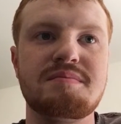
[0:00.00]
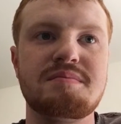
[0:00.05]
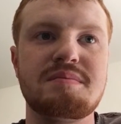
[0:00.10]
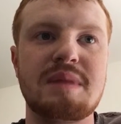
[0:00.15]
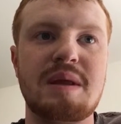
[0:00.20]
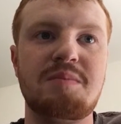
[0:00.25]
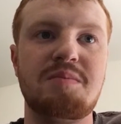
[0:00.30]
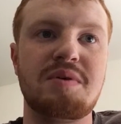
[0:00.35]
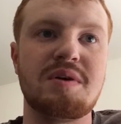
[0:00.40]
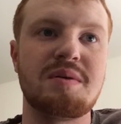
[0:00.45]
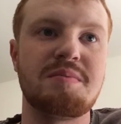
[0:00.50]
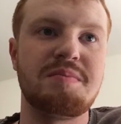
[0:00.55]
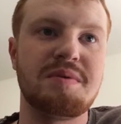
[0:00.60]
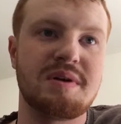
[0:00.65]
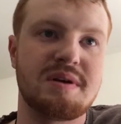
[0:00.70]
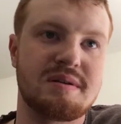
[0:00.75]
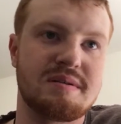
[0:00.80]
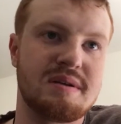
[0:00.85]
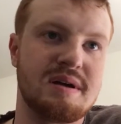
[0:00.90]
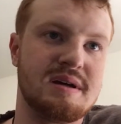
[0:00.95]
They put
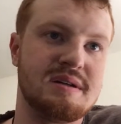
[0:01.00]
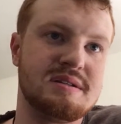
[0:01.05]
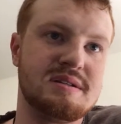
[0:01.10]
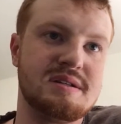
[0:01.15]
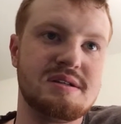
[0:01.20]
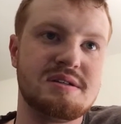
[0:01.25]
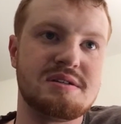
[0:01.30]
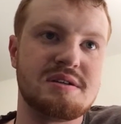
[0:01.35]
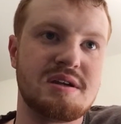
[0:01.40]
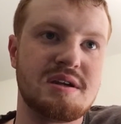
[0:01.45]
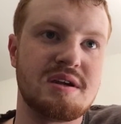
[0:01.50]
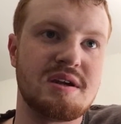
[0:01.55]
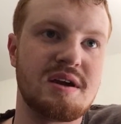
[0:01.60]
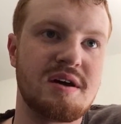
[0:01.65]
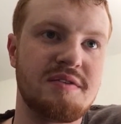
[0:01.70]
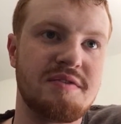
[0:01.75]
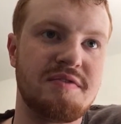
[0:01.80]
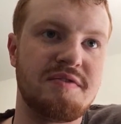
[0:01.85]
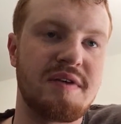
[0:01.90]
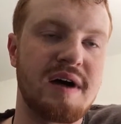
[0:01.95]
up a decent
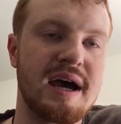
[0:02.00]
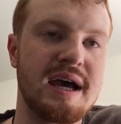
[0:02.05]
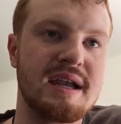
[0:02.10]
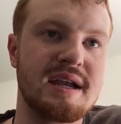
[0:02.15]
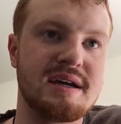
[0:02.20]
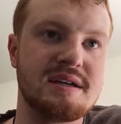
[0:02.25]
enough fight,